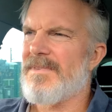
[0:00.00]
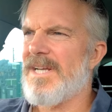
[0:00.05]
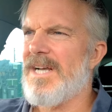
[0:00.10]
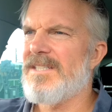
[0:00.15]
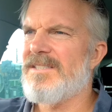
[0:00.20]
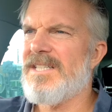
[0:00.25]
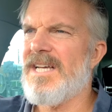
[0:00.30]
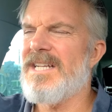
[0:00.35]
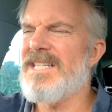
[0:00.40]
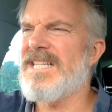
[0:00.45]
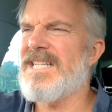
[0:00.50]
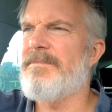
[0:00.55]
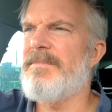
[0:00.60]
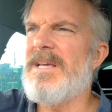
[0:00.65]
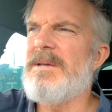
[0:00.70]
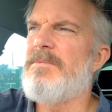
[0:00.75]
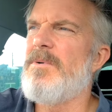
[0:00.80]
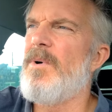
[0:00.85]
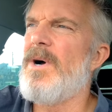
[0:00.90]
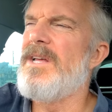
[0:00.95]
I say this to
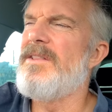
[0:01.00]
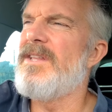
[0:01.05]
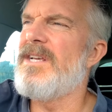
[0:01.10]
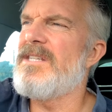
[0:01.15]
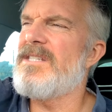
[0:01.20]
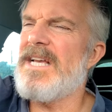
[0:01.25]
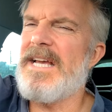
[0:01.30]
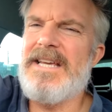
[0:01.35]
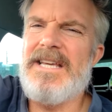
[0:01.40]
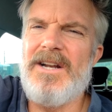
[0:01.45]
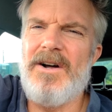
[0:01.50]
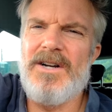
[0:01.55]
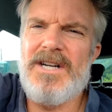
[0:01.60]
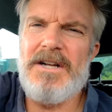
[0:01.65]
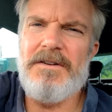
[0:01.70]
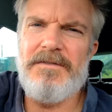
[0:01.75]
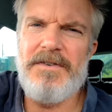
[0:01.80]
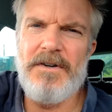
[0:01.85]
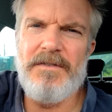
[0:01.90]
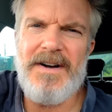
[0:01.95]
people when they say, you know, I
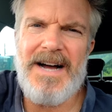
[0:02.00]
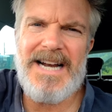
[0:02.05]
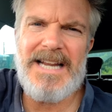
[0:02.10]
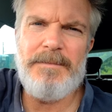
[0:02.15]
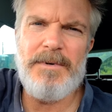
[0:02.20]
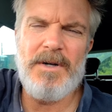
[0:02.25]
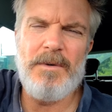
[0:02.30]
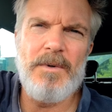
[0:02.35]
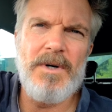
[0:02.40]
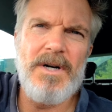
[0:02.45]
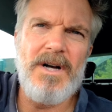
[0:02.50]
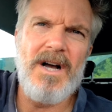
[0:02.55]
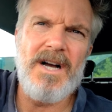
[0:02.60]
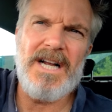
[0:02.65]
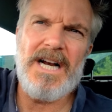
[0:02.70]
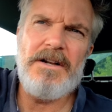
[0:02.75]
don't feel valuable at work.